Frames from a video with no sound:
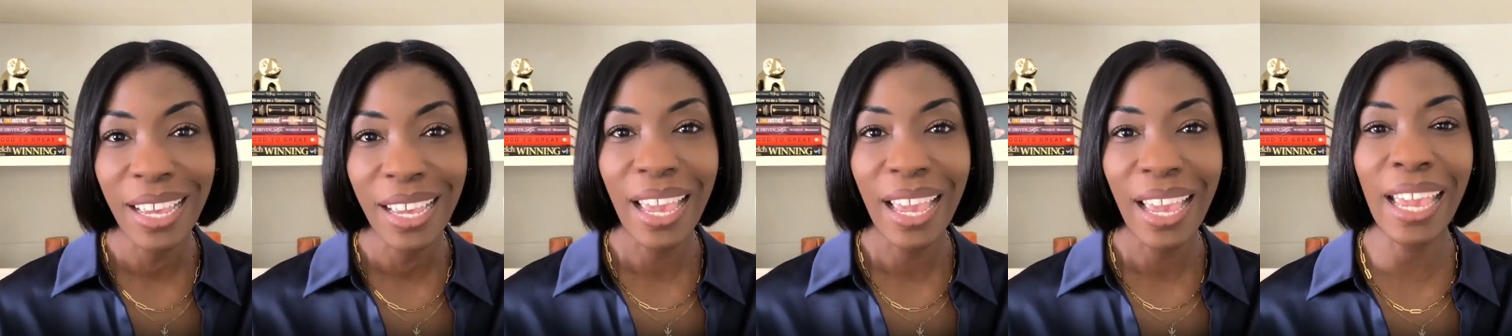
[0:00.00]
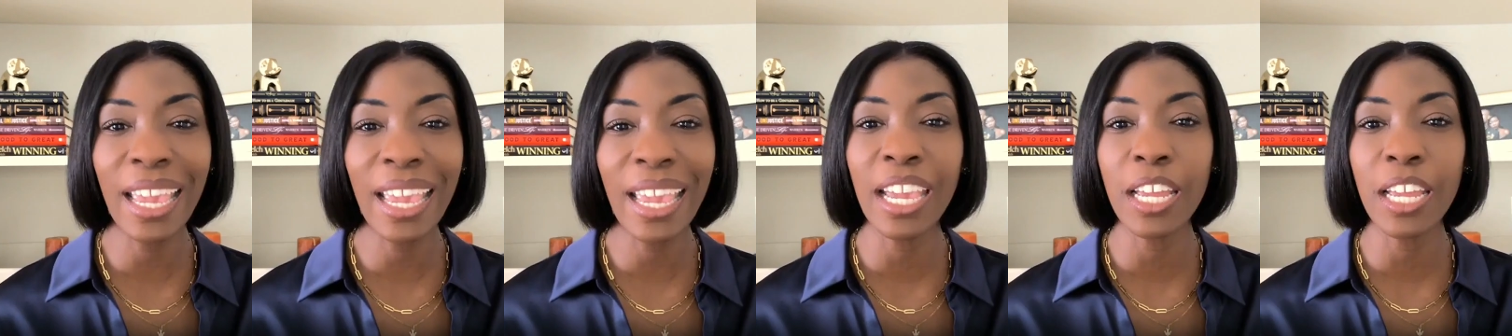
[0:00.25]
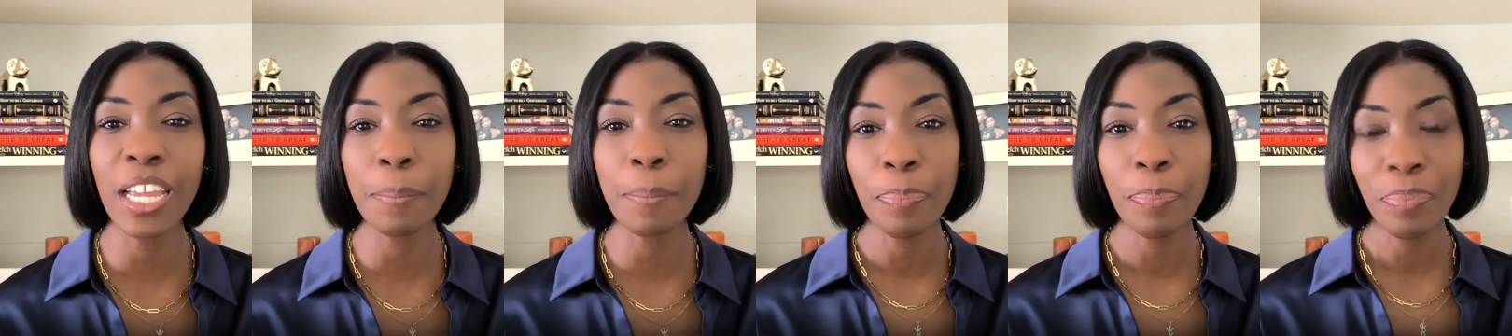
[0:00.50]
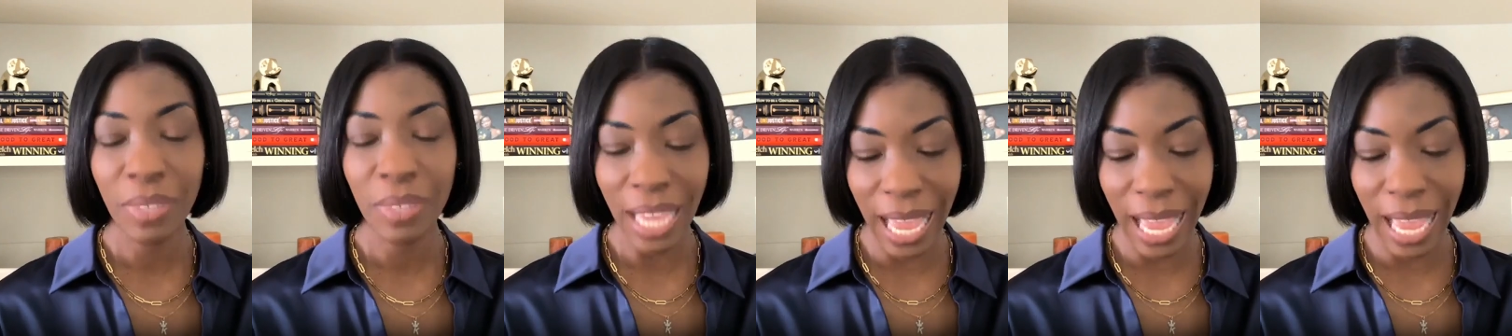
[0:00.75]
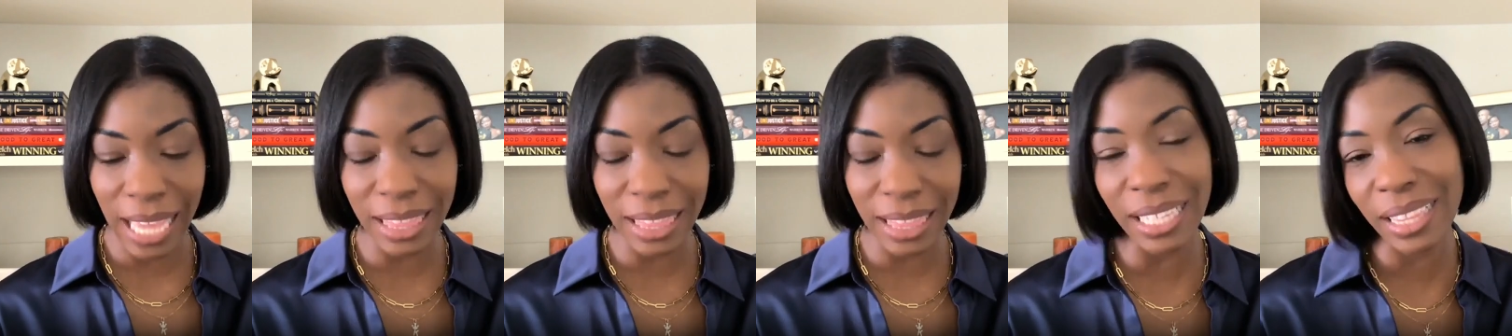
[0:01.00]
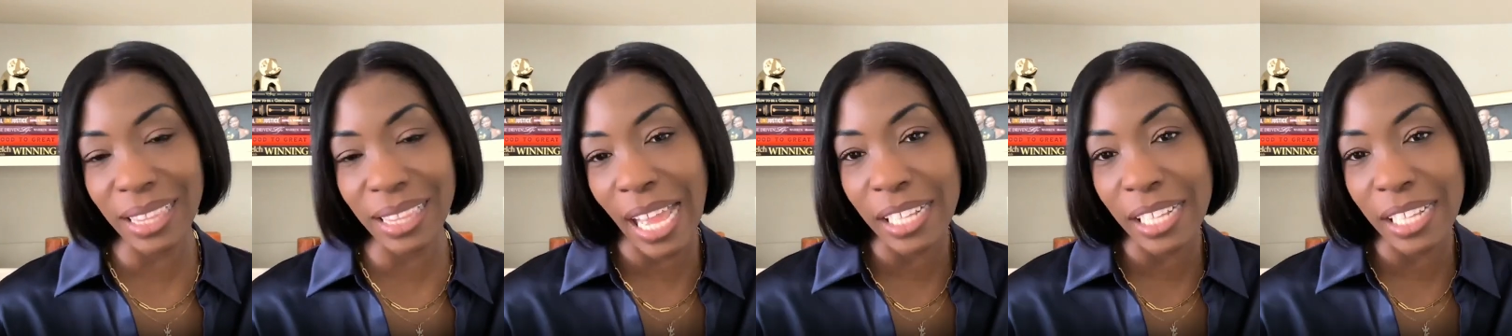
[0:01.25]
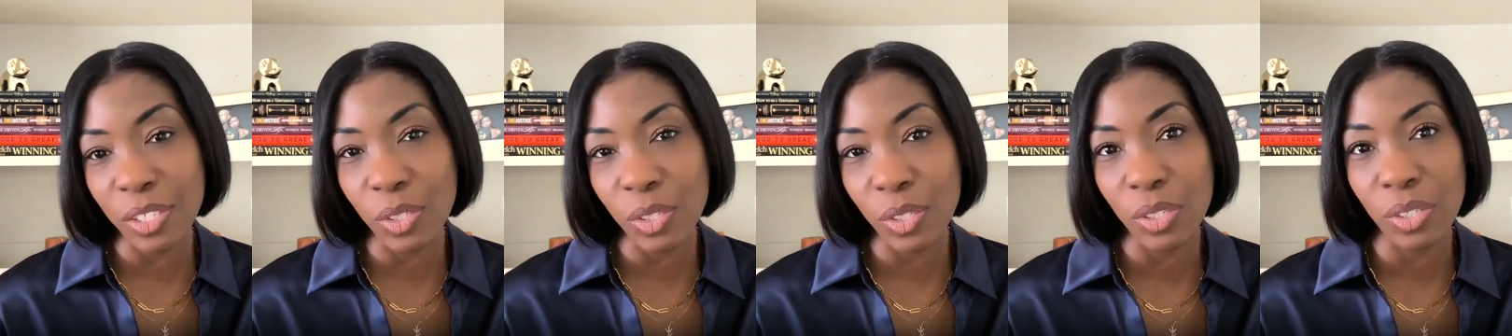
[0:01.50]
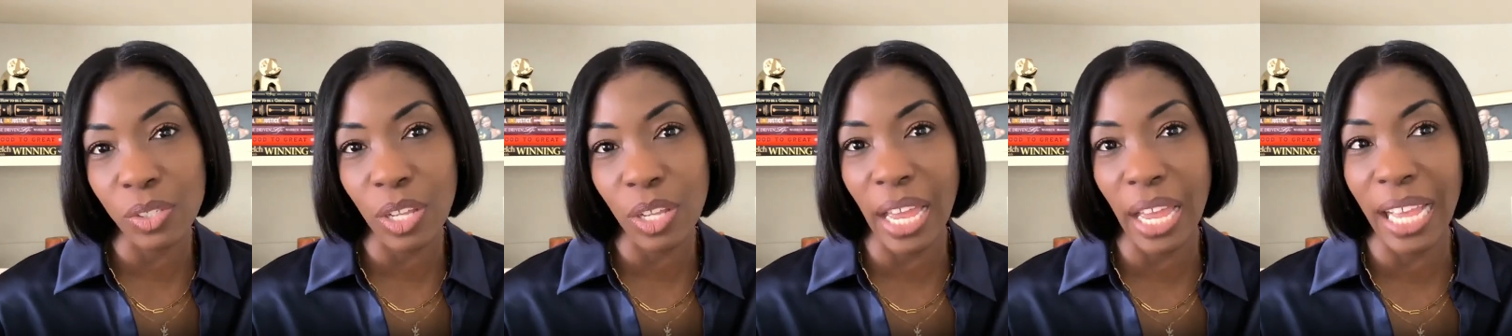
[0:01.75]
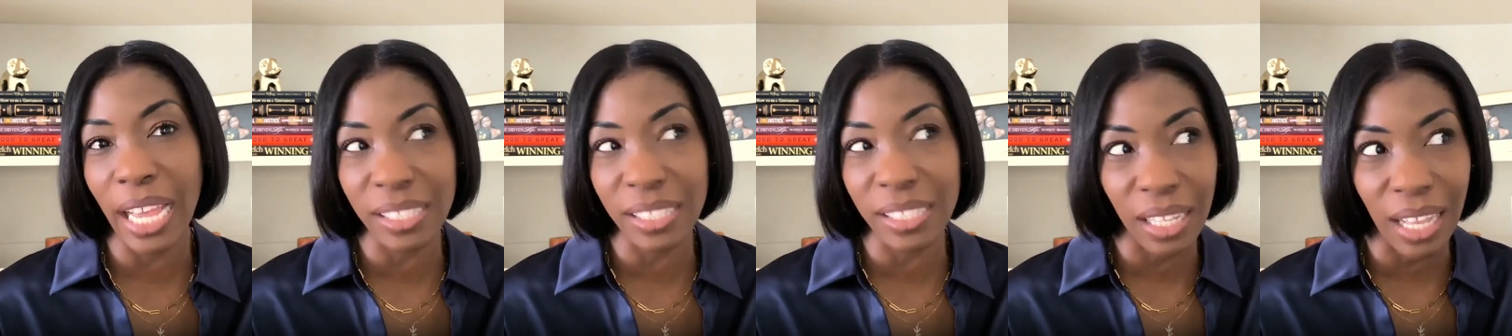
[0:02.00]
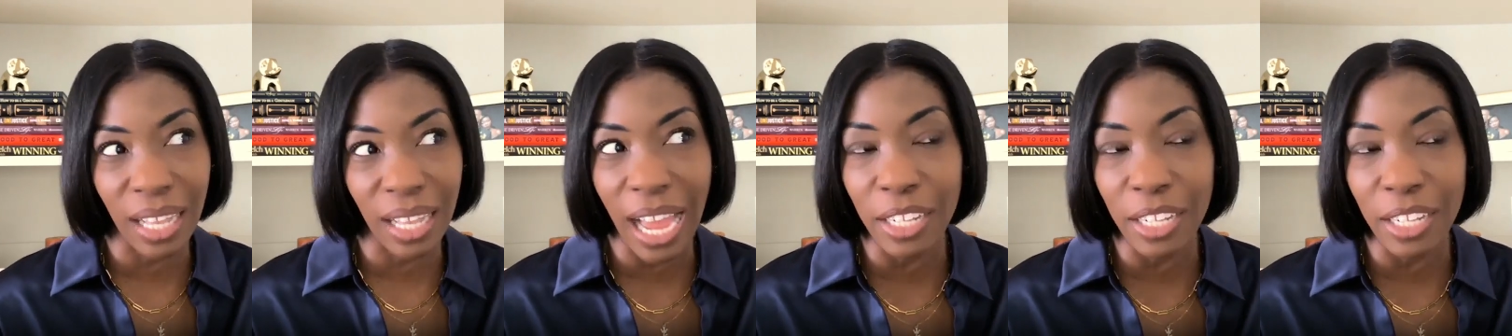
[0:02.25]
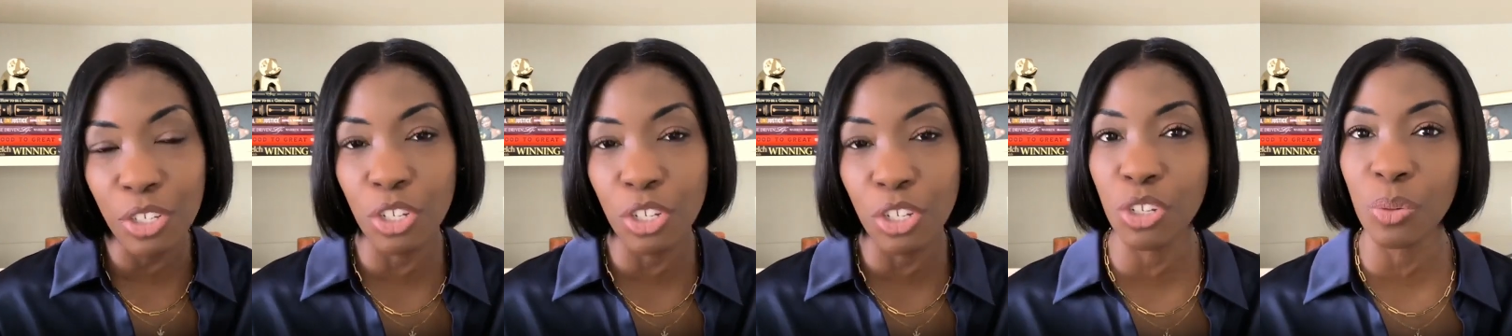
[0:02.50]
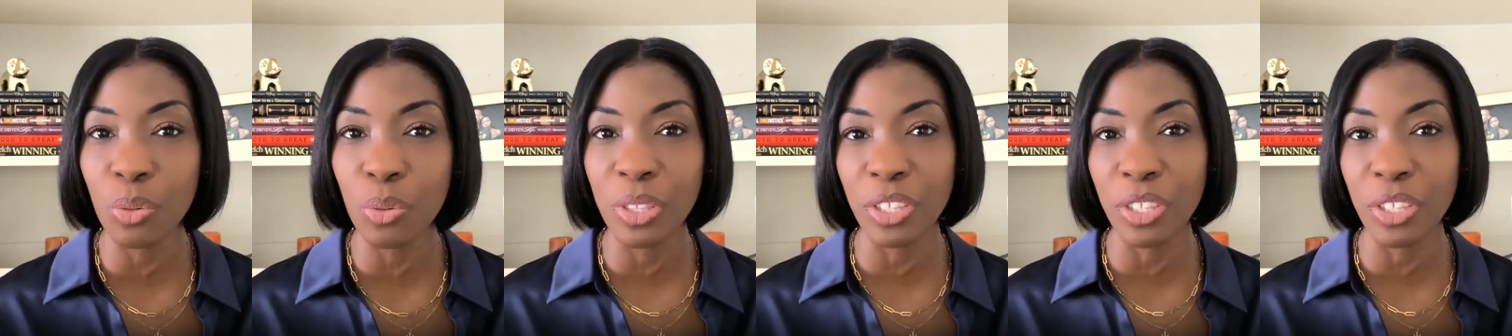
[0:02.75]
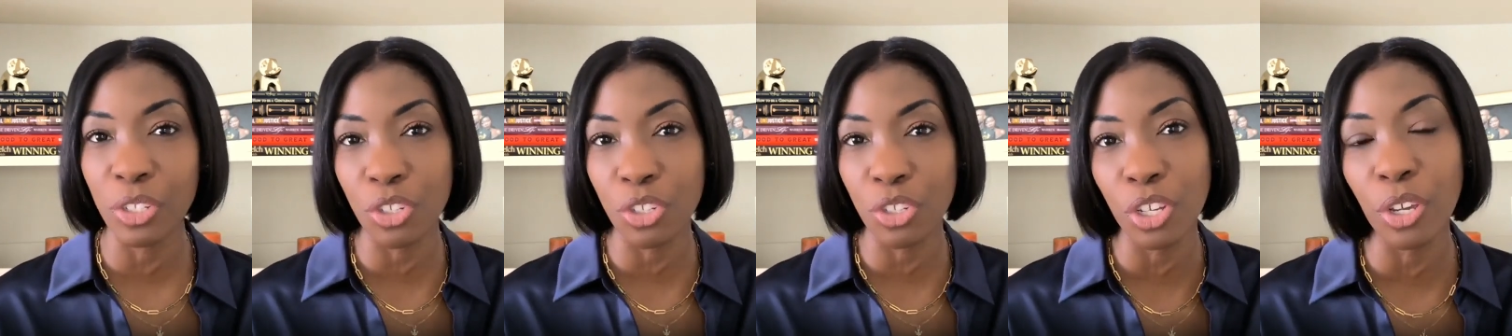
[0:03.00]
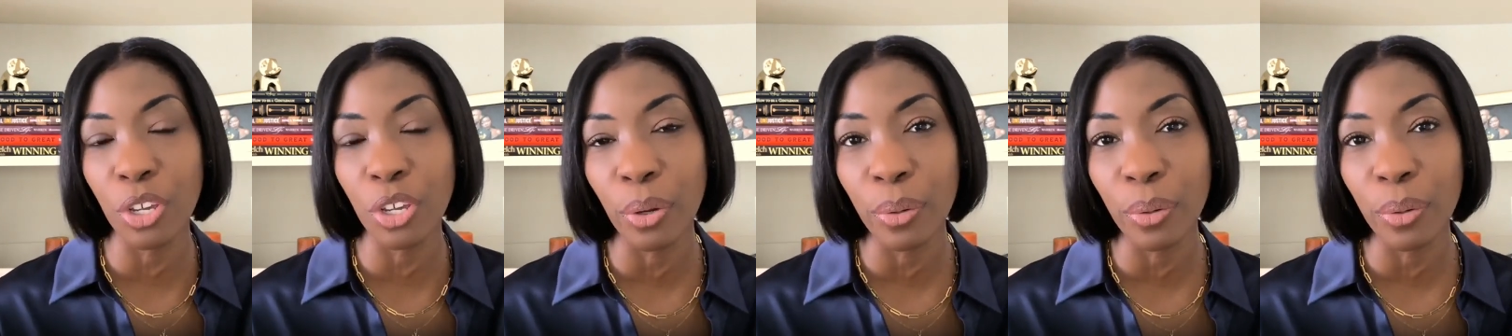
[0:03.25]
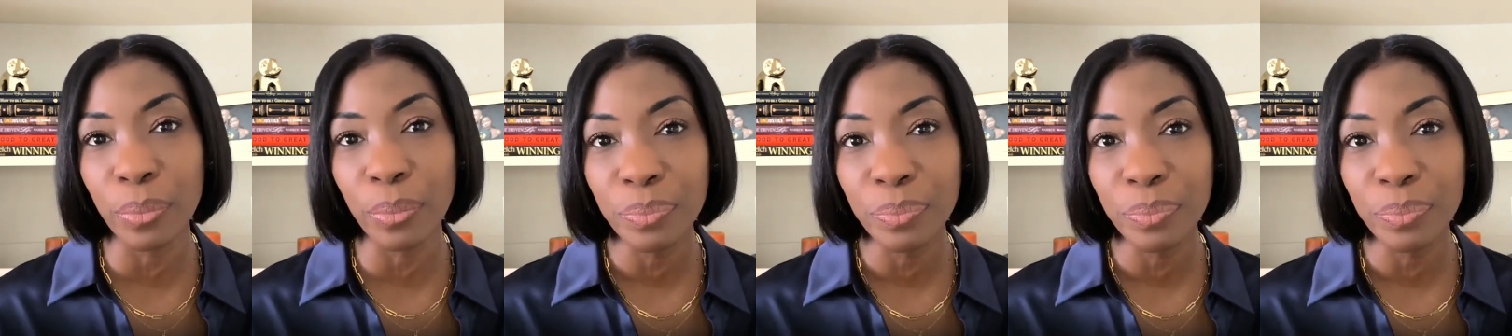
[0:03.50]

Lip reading: And I think has a lot to do with it too.